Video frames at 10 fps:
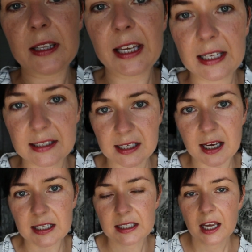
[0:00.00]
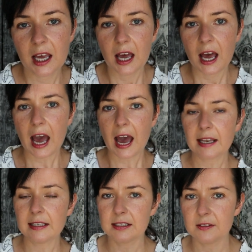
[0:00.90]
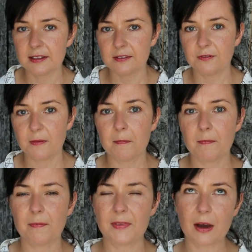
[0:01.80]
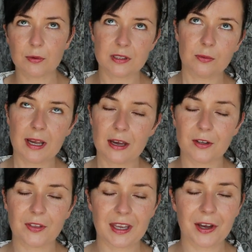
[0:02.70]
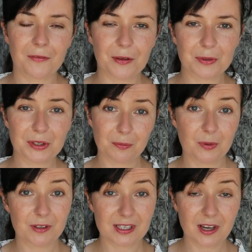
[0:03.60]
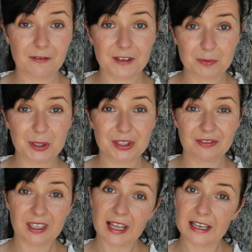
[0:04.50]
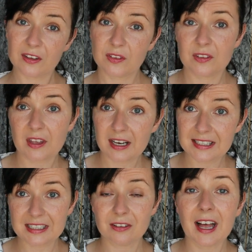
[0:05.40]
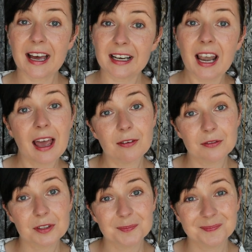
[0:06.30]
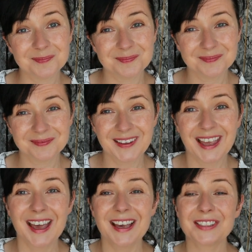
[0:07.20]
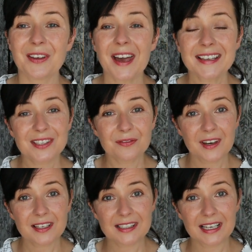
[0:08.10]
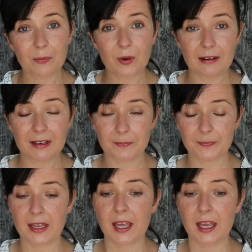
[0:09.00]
to the inside, and that was the way I could think of that was going to preserve as much of the length that I still had left. So that's the first thing I'm wearing,